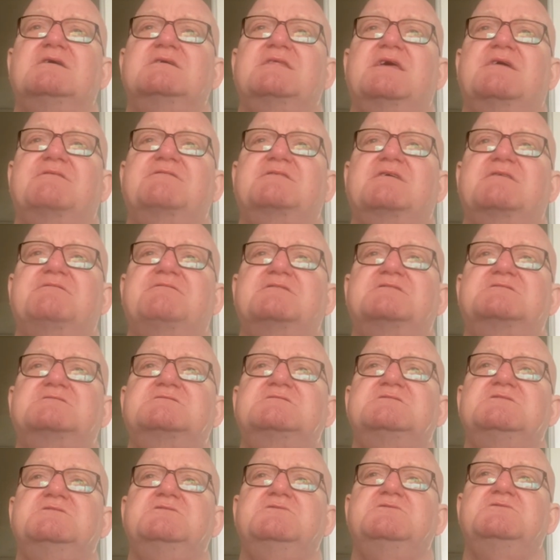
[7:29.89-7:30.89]
They've suffered
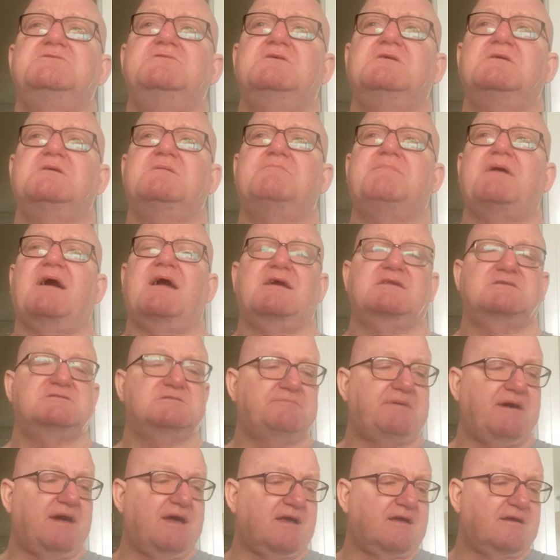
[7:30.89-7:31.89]
2
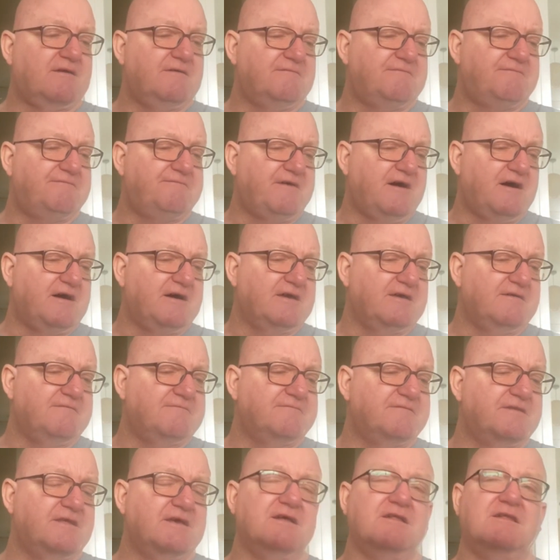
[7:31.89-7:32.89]
back-to-back
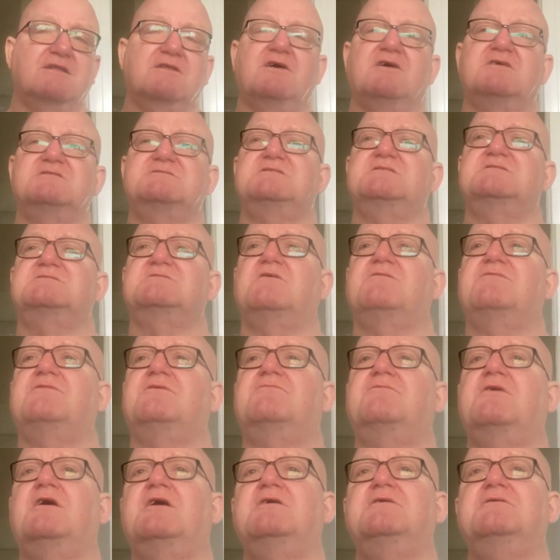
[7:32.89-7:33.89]
5-0 losses on
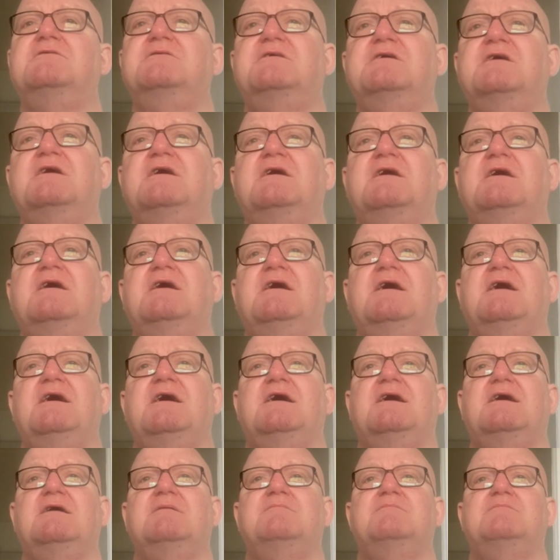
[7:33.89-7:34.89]
the road,
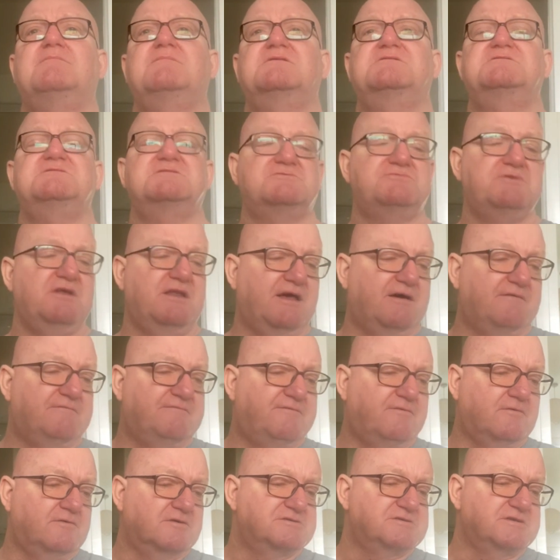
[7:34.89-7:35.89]
which is really
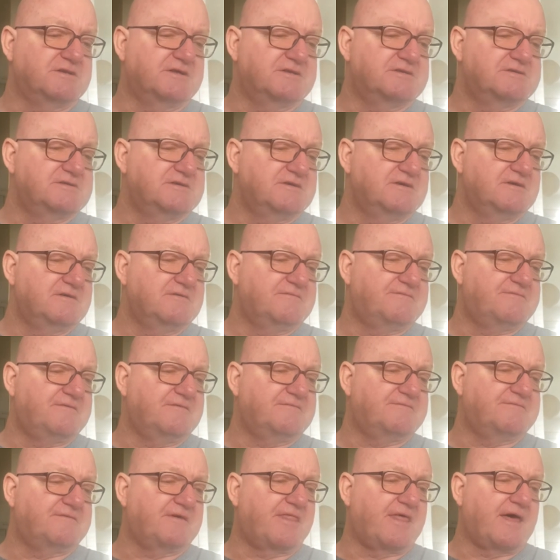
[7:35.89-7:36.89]
unfortunate
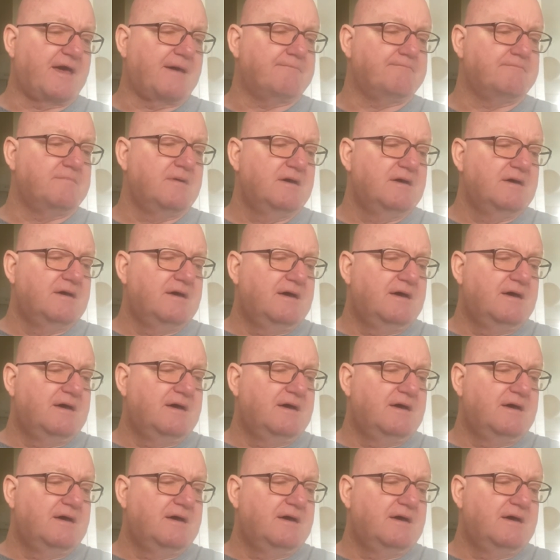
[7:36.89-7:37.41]
for them.